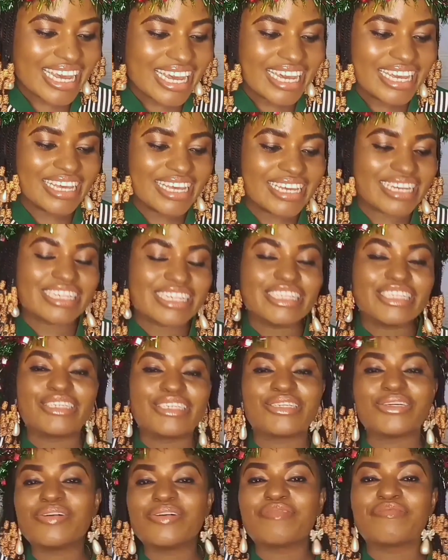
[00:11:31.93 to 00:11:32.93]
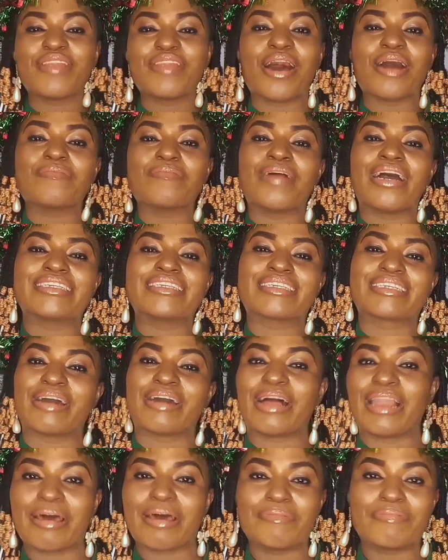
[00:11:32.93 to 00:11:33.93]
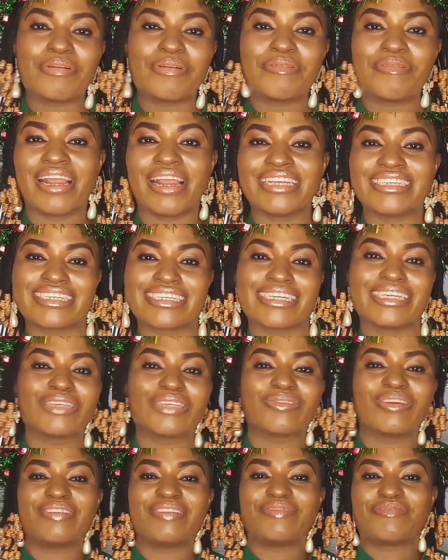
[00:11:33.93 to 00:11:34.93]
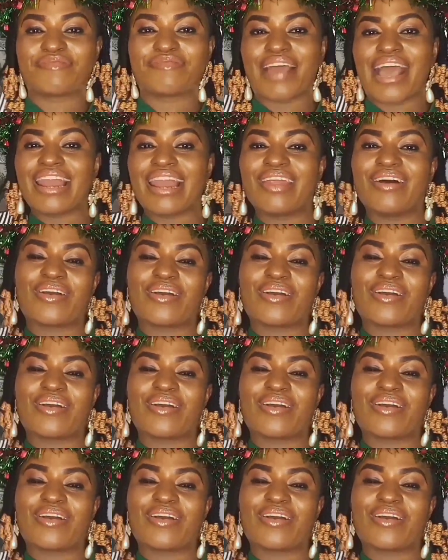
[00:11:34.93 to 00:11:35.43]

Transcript: you can do Vlogmas collaborations with fellow